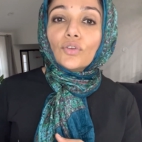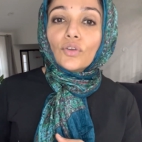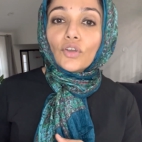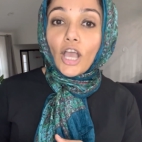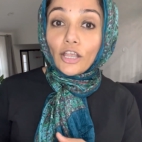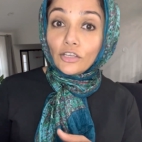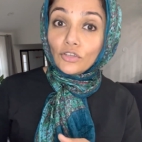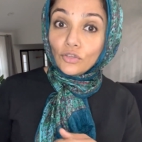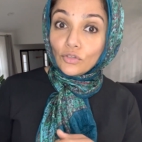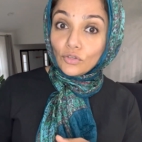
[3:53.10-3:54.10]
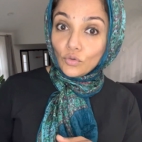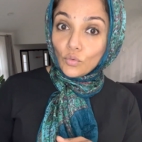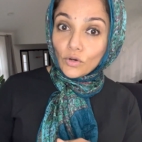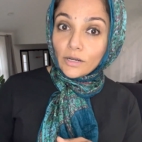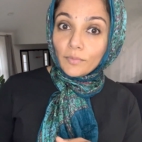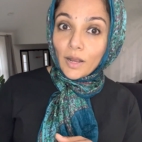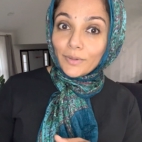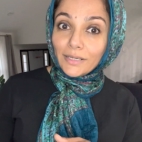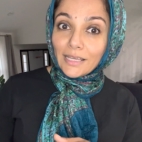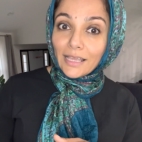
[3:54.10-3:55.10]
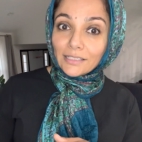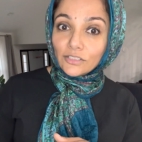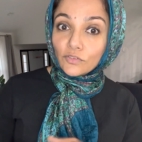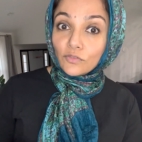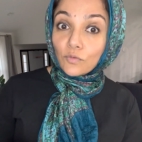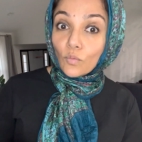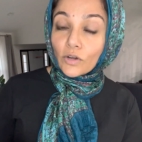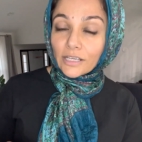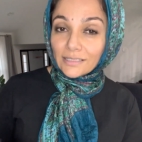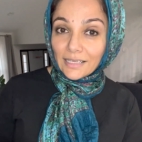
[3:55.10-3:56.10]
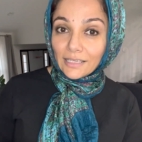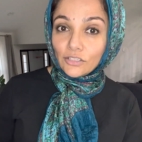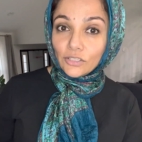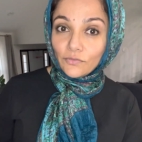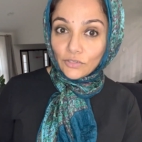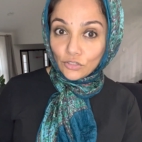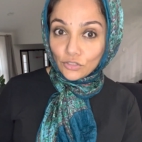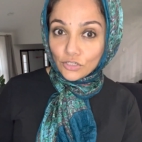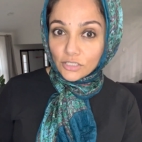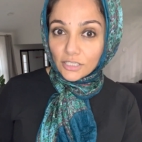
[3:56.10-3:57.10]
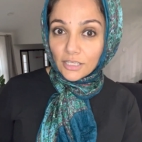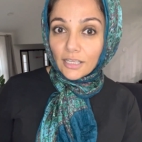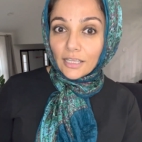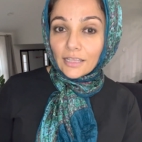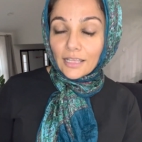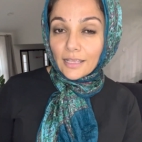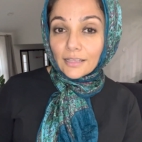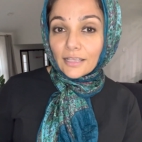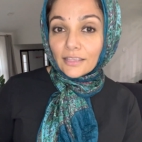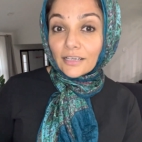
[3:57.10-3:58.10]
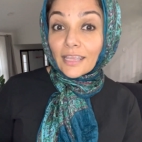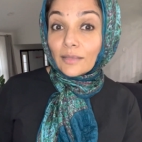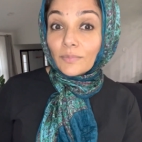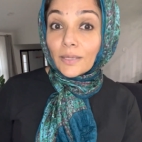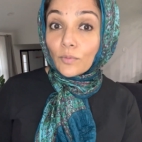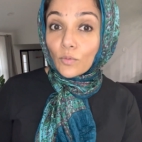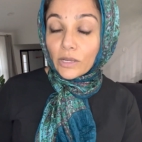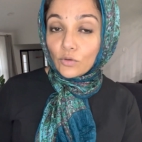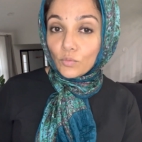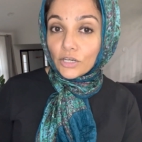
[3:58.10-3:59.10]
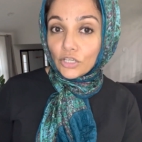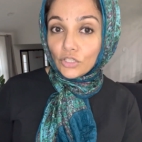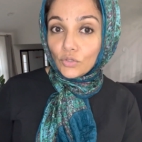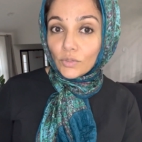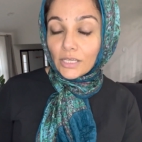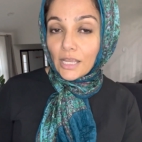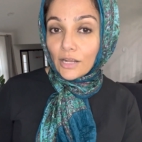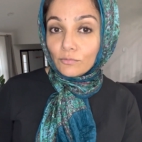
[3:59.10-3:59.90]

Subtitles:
gotten your property taxes for 4 consecutive years, then there can be a point where you cannot